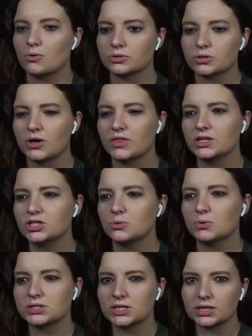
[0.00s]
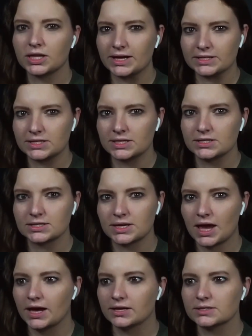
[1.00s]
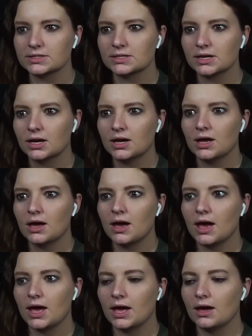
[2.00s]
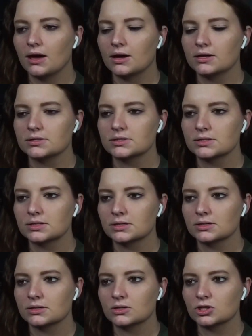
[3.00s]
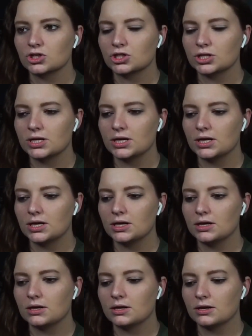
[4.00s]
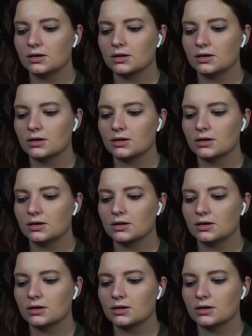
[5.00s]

So I think she went to Lexi's next, and she